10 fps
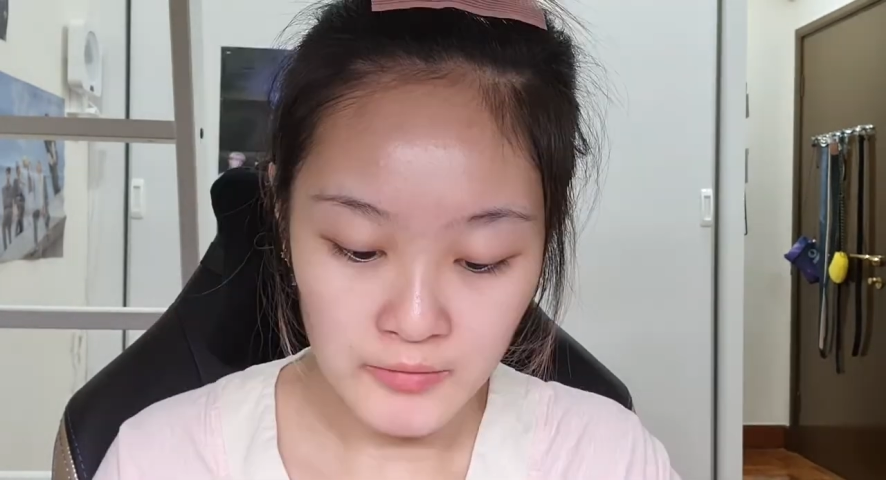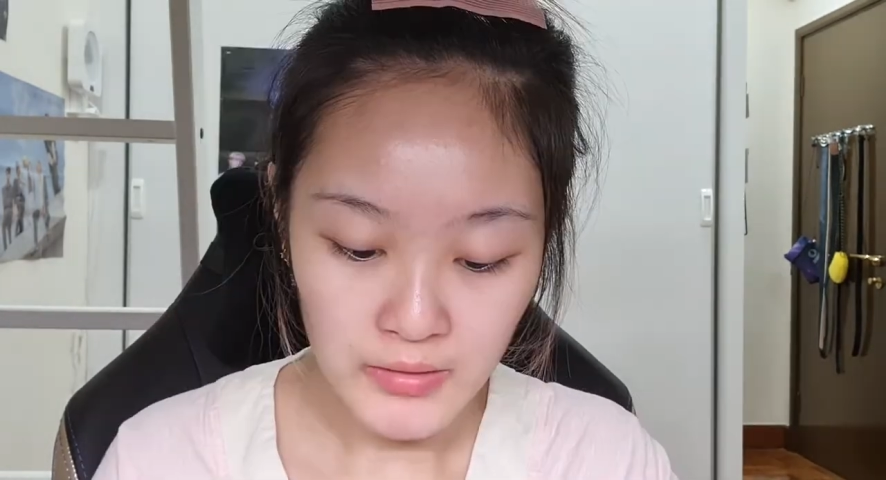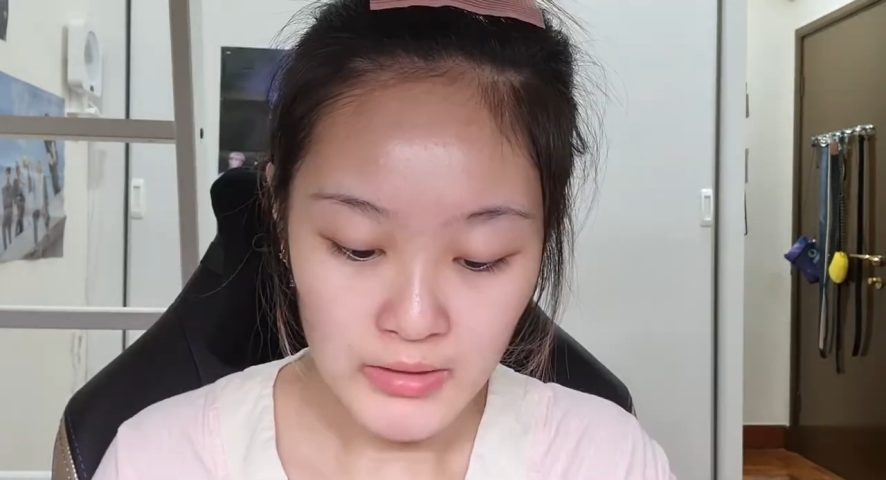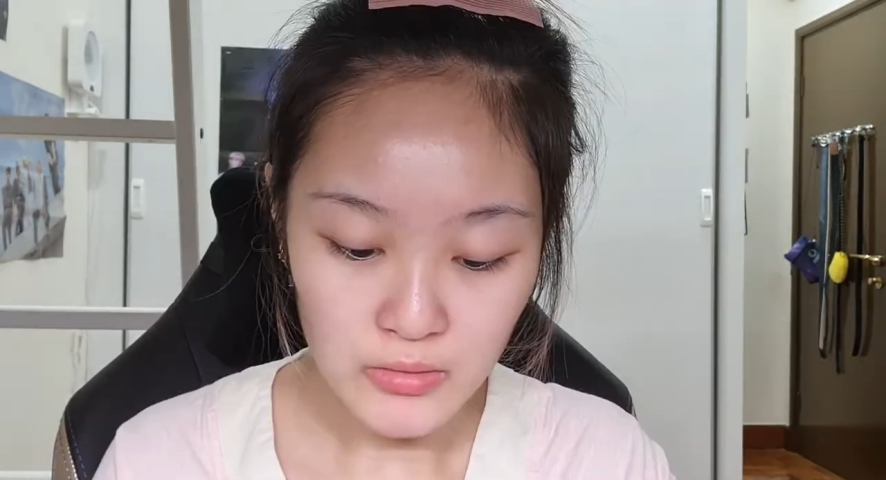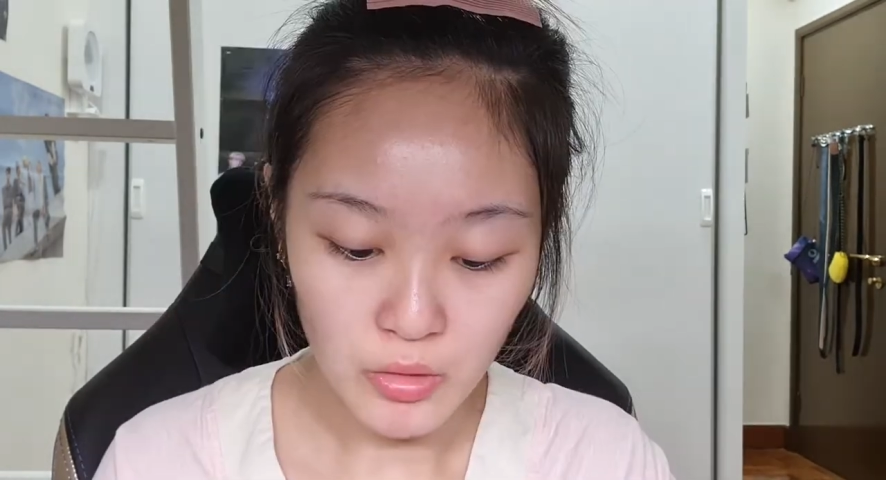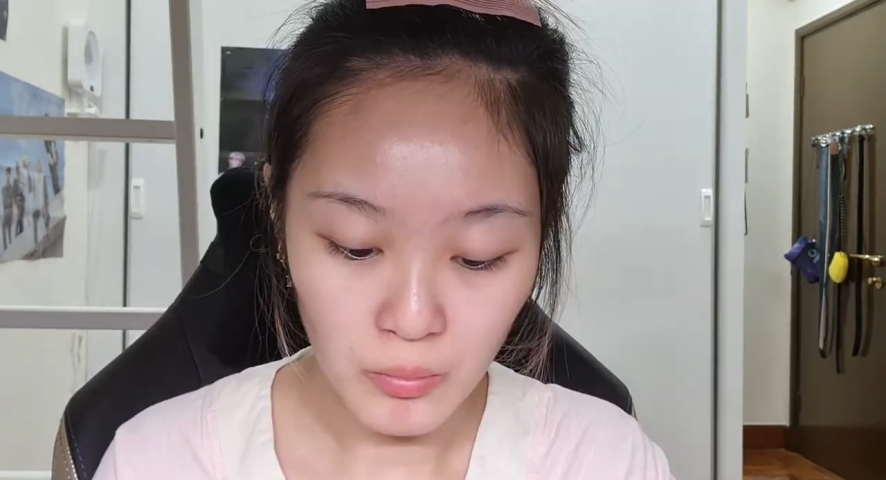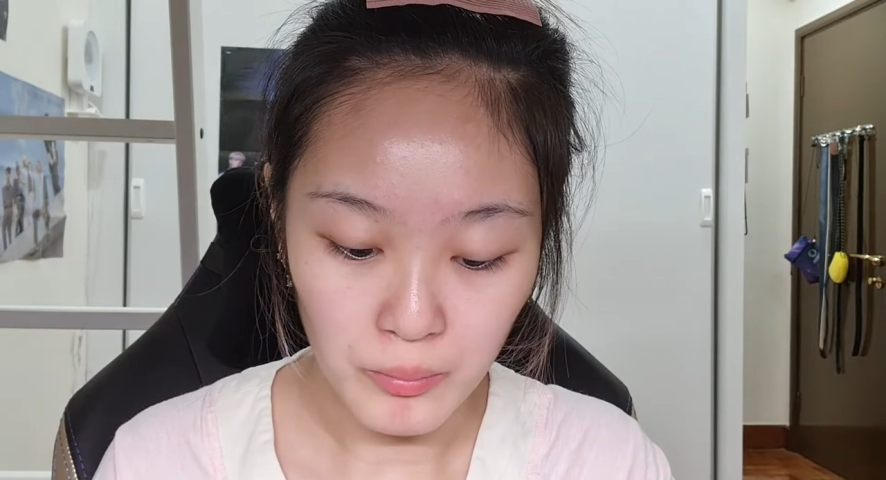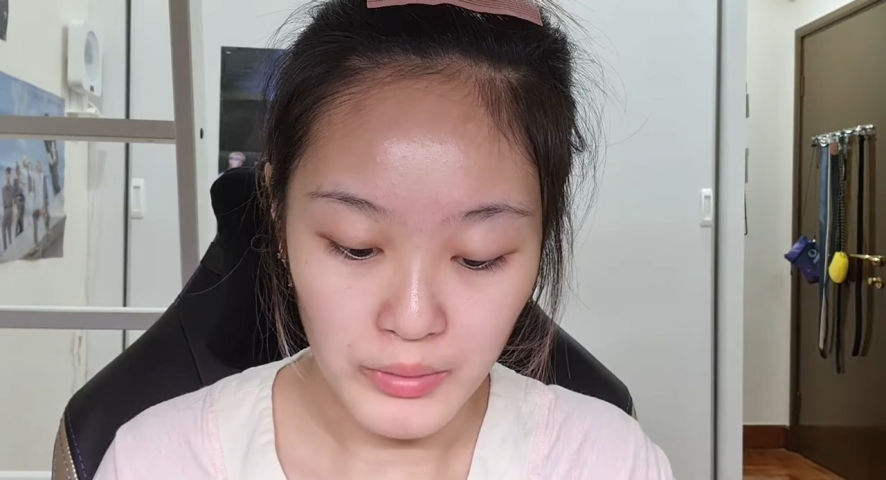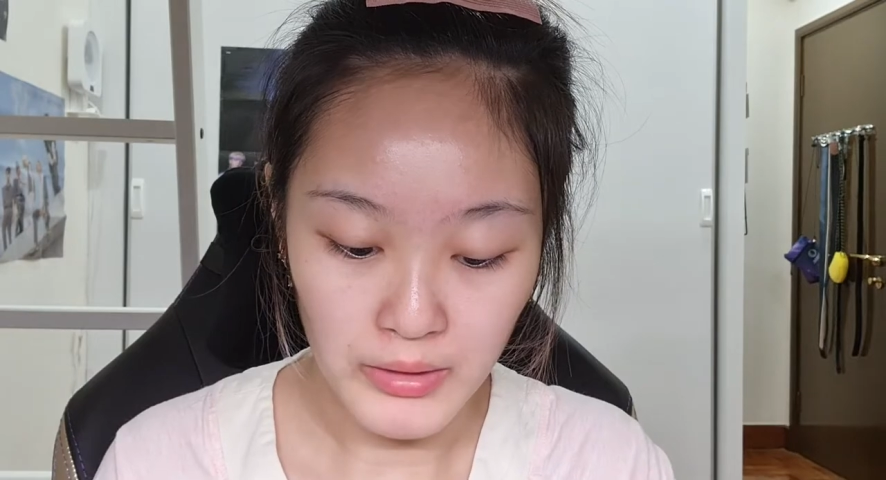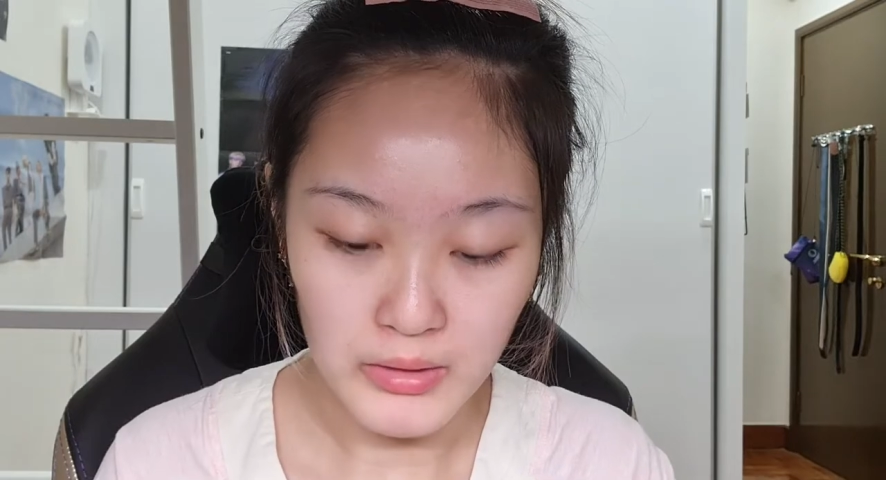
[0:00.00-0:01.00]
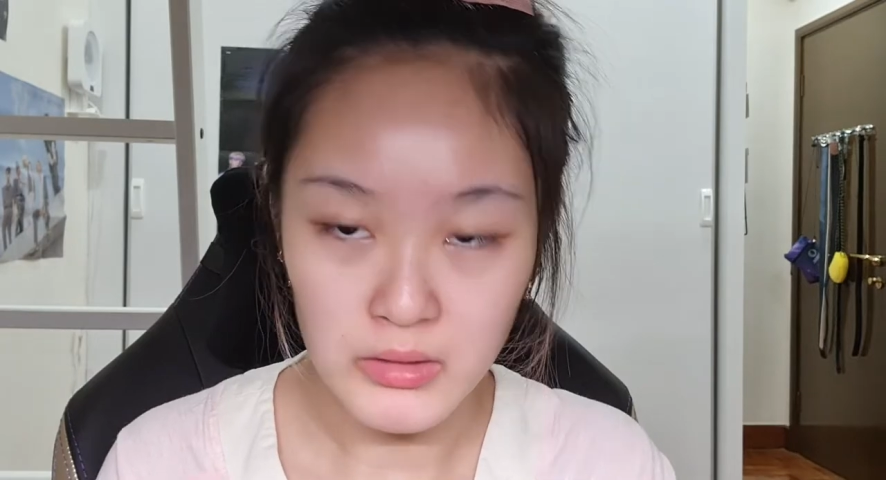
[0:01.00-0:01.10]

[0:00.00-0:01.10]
if I had to compare,